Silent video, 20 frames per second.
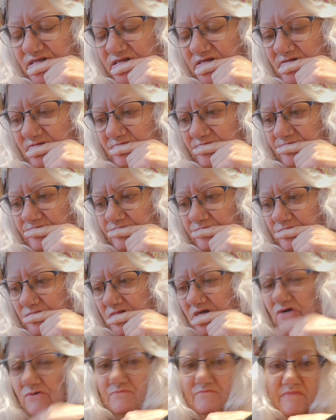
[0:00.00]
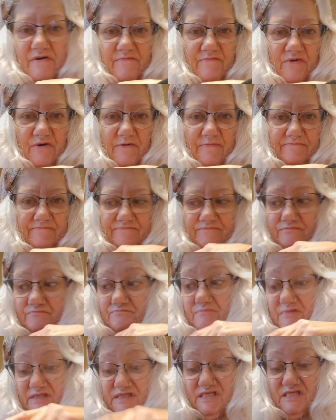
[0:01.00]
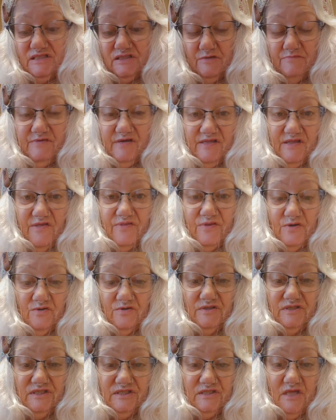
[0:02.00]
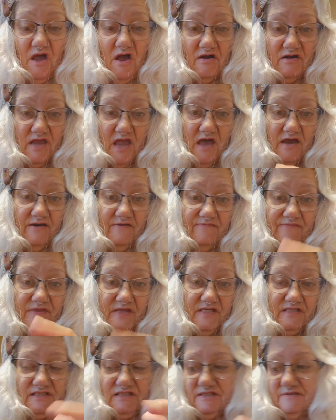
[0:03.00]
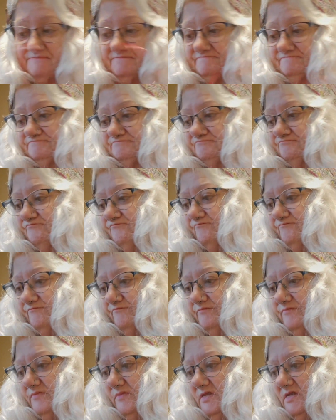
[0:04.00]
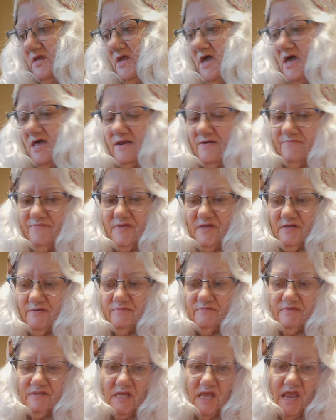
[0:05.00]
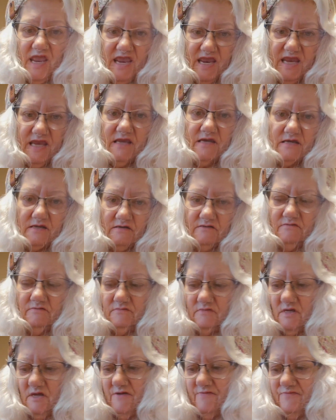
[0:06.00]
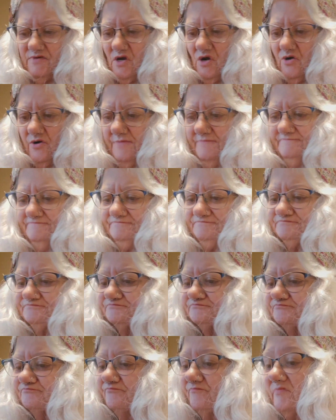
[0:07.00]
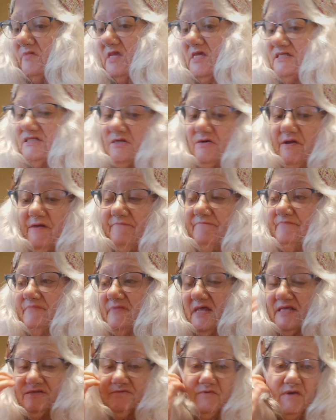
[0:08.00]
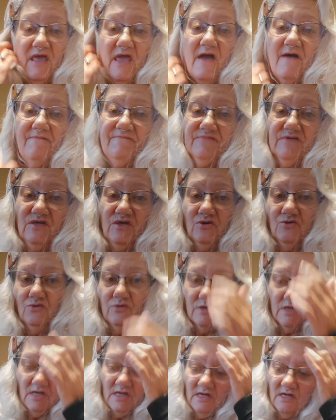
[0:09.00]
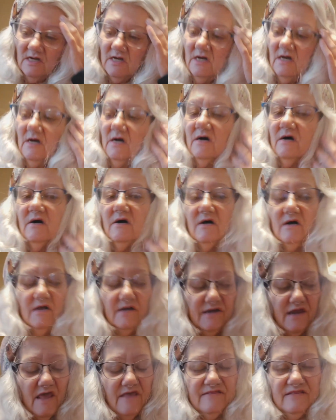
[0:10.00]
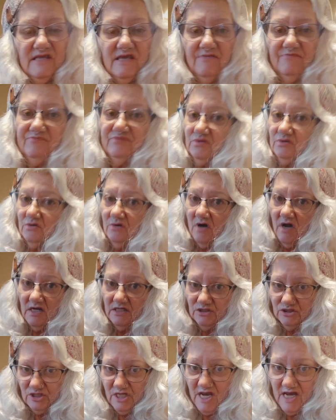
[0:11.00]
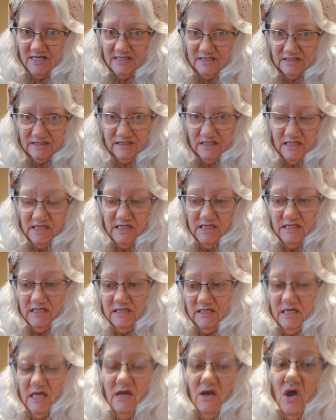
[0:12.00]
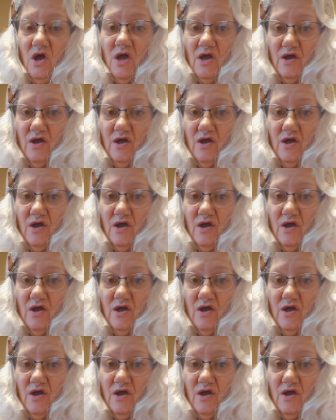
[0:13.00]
too. I don't remember. But this will be the third sock out of this, out of the hank of yarn. So that's what I have for you on the projects in